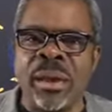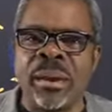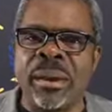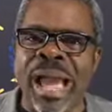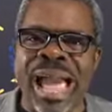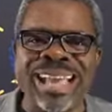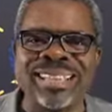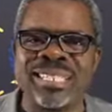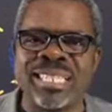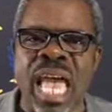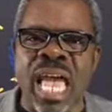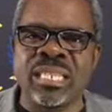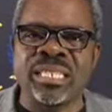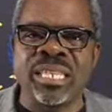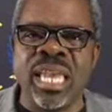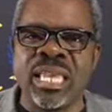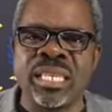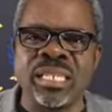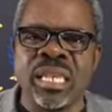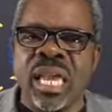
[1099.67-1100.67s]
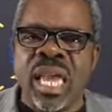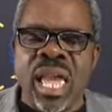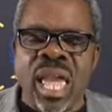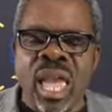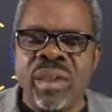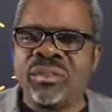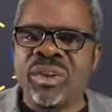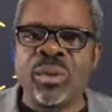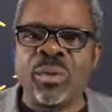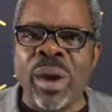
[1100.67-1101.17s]
Isaiah says,
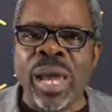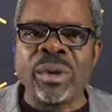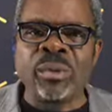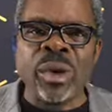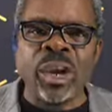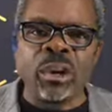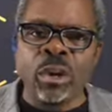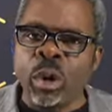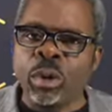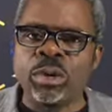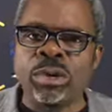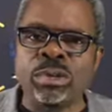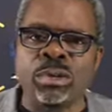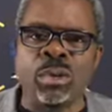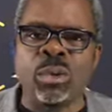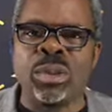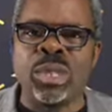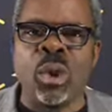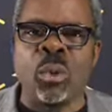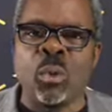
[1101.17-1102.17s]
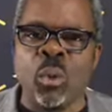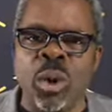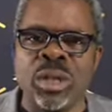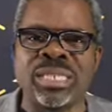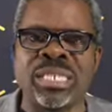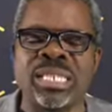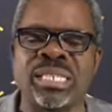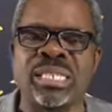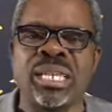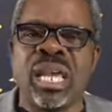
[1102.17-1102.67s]
even when we go through the
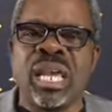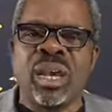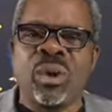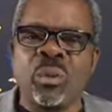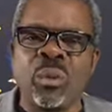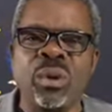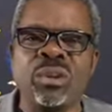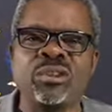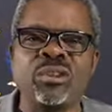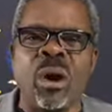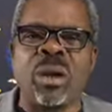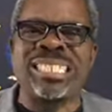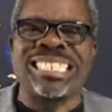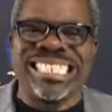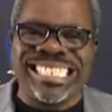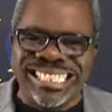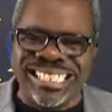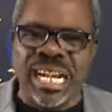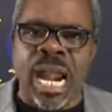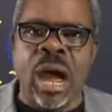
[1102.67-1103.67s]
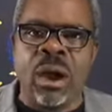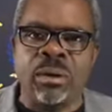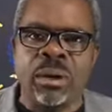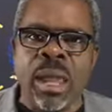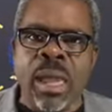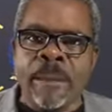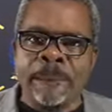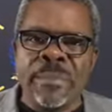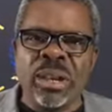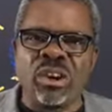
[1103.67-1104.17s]
waters, we'll not drown,
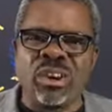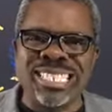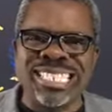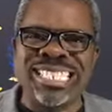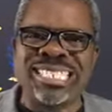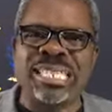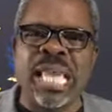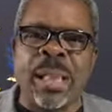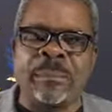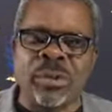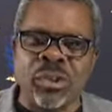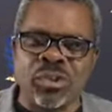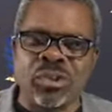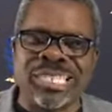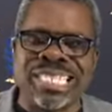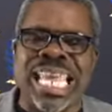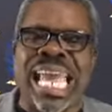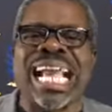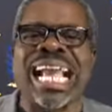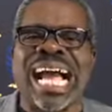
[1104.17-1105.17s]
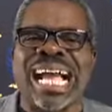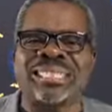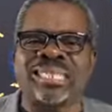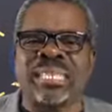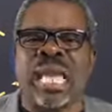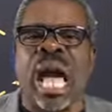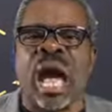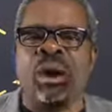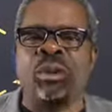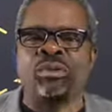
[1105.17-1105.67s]
because he's able to take us
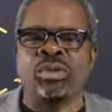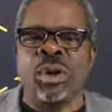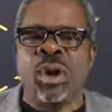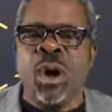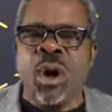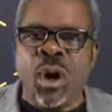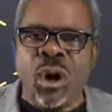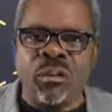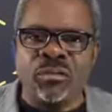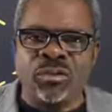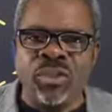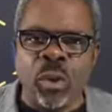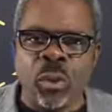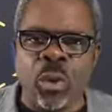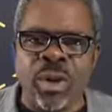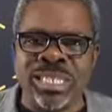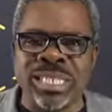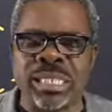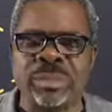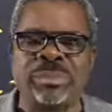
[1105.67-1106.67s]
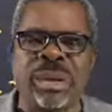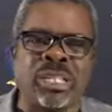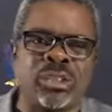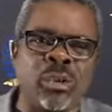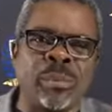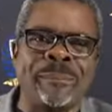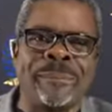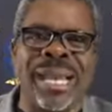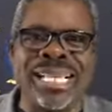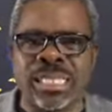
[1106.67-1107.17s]
out of the waters. But you
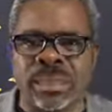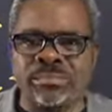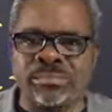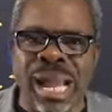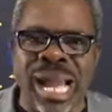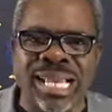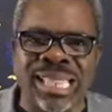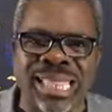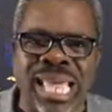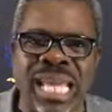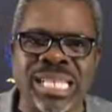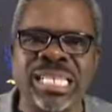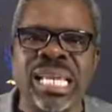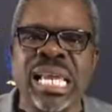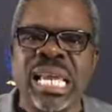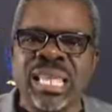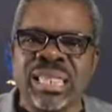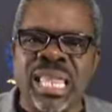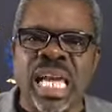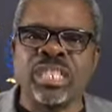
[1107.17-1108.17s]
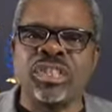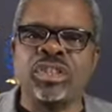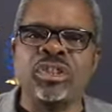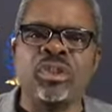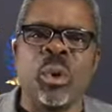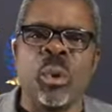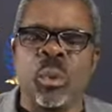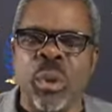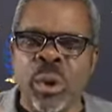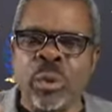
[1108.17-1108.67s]
must mark that, you know,
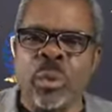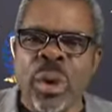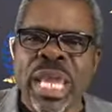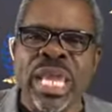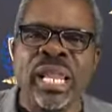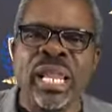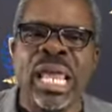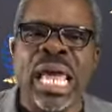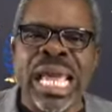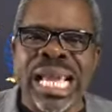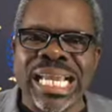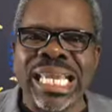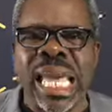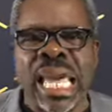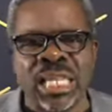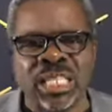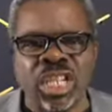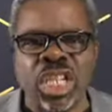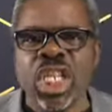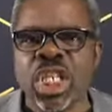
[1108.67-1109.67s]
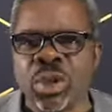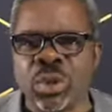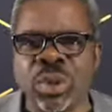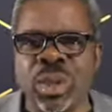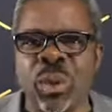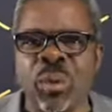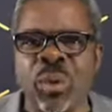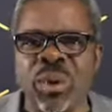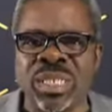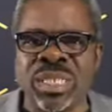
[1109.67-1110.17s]
we will get into the
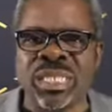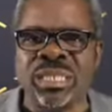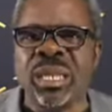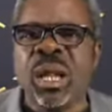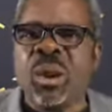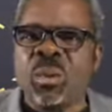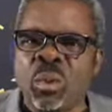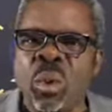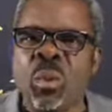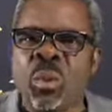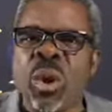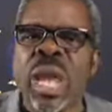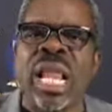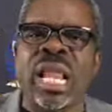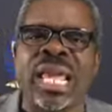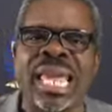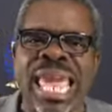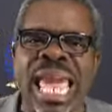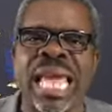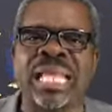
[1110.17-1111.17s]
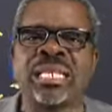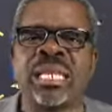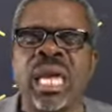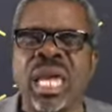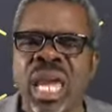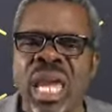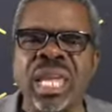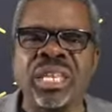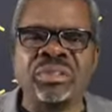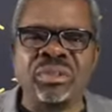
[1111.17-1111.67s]
waters. We will get
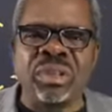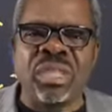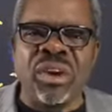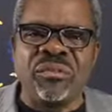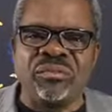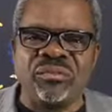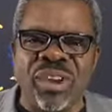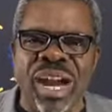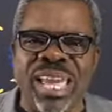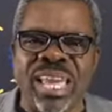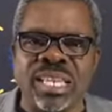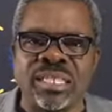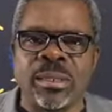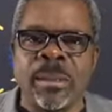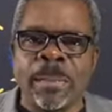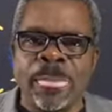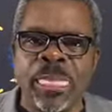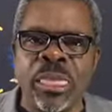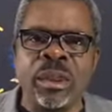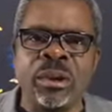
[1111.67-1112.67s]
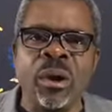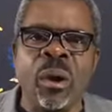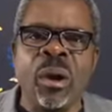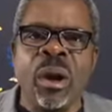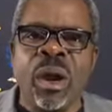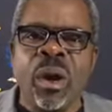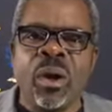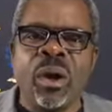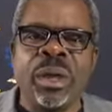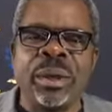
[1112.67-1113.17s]
into the fires. You know,
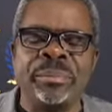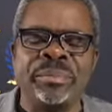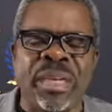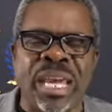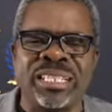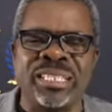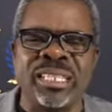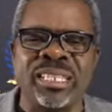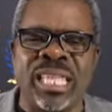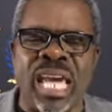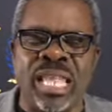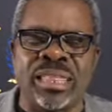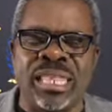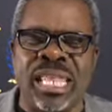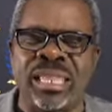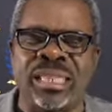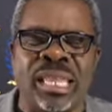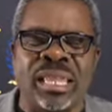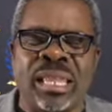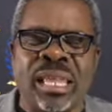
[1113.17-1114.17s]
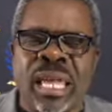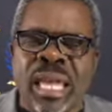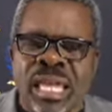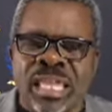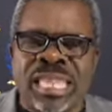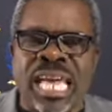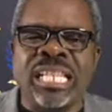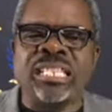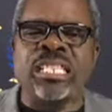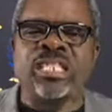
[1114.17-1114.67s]

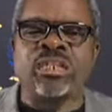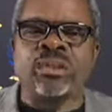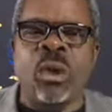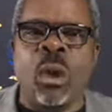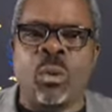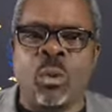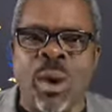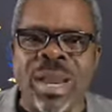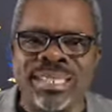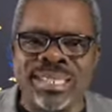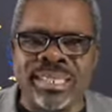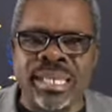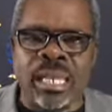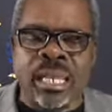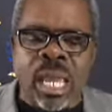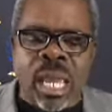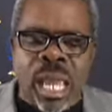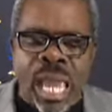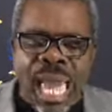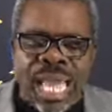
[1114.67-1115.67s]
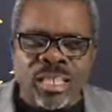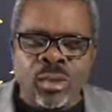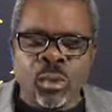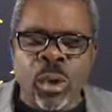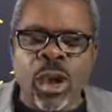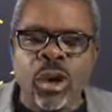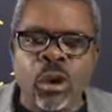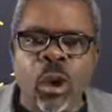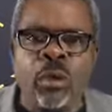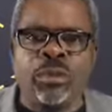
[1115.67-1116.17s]
that is no question. As we
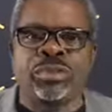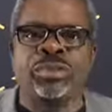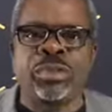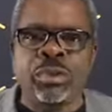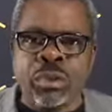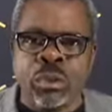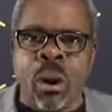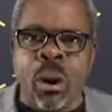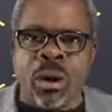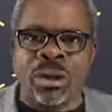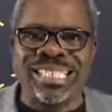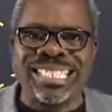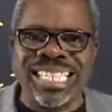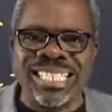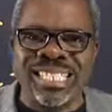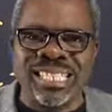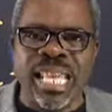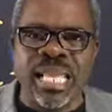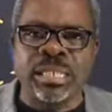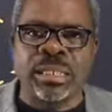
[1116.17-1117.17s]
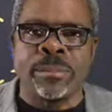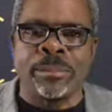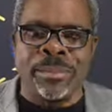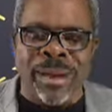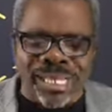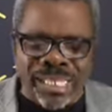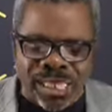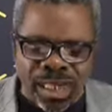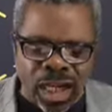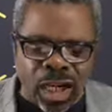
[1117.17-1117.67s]
go through all these things,
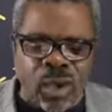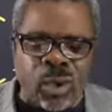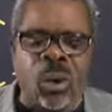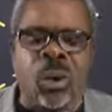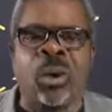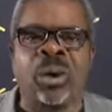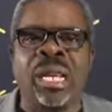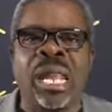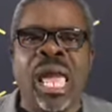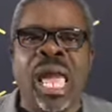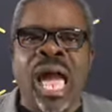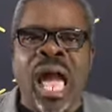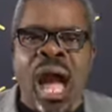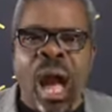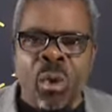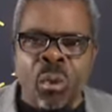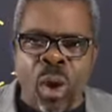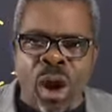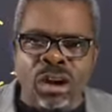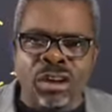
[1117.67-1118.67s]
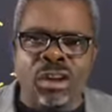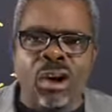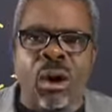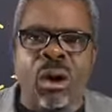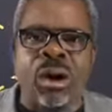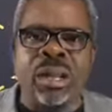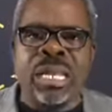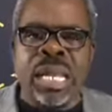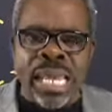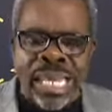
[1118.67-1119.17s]
but the Lord, our
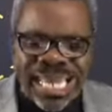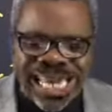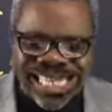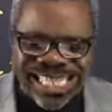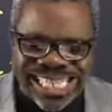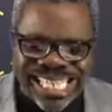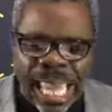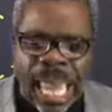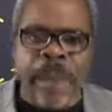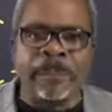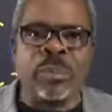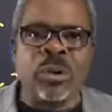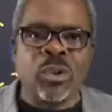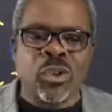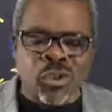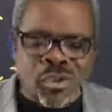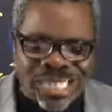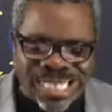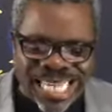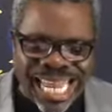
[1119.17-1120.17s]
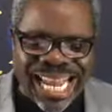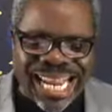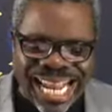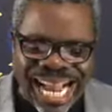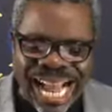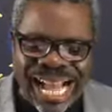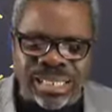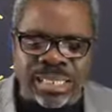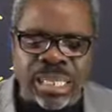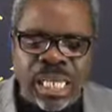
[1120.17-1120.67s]
God, he's able to take
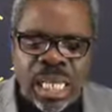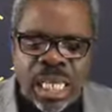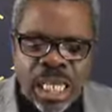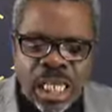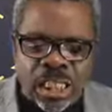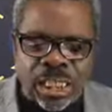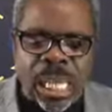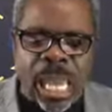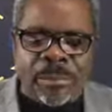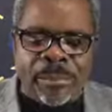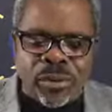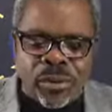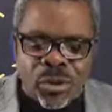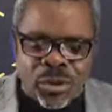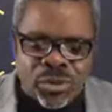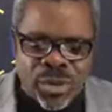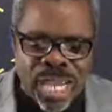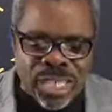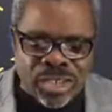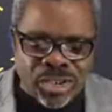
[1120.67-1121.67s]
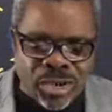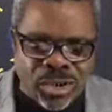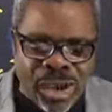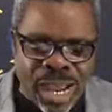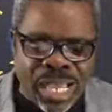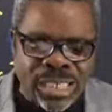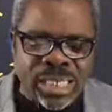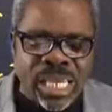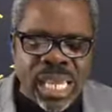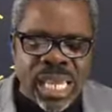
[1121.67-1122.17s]
us. He's able to rescue
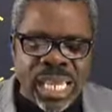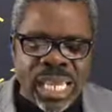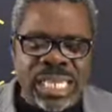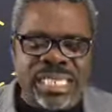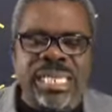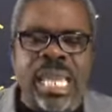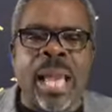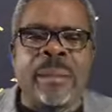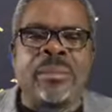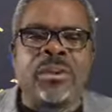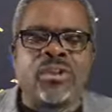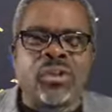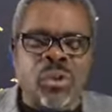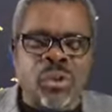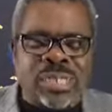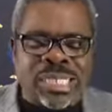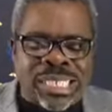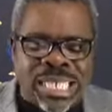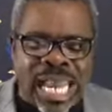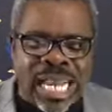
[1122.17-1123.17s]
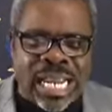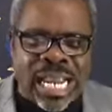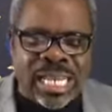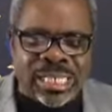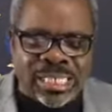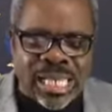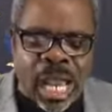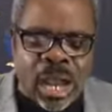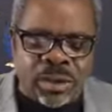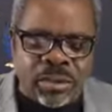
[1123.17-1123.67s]
us. He's able to take
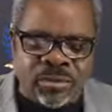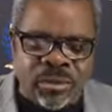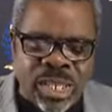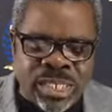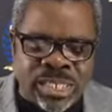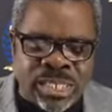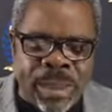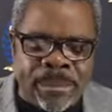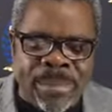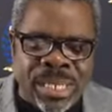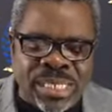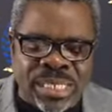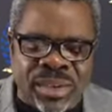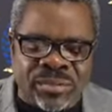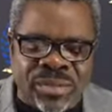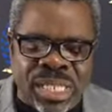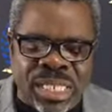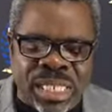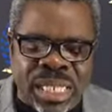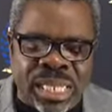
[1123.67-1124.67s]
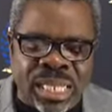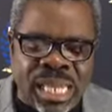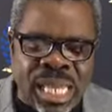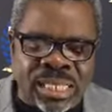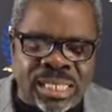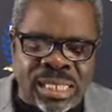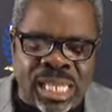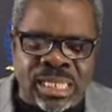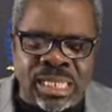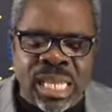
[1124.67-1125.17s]
us out. Verse number 17 then
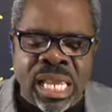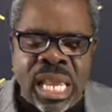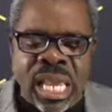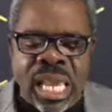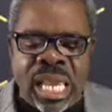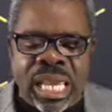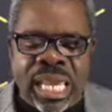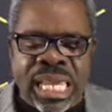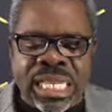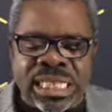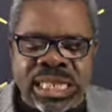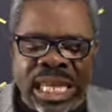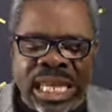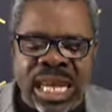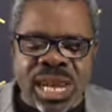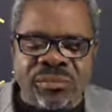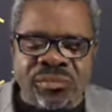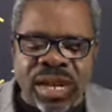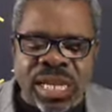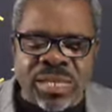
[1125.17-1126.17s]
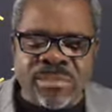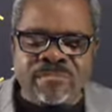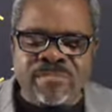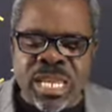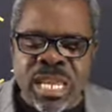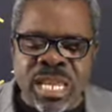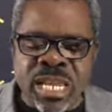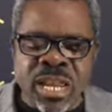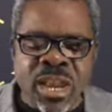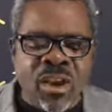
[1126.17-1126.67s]
says, he delivered
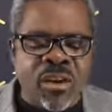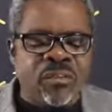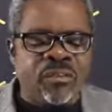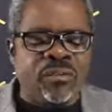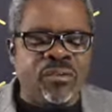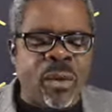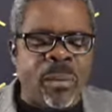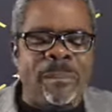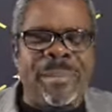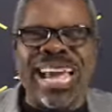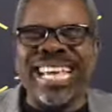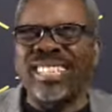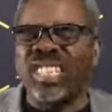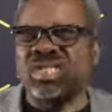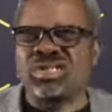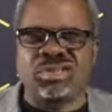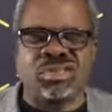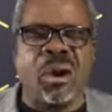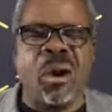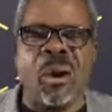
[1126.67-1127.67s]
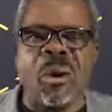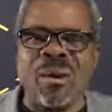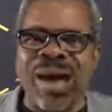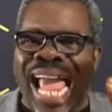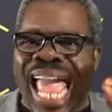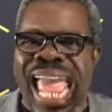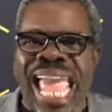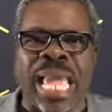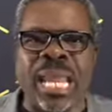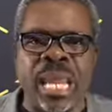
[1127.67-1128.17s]
me from my strong
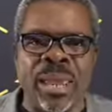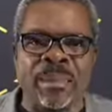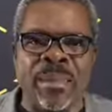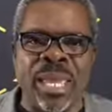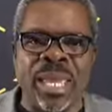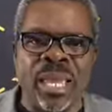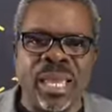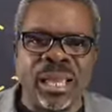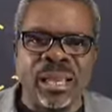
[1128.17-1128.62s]
enemy.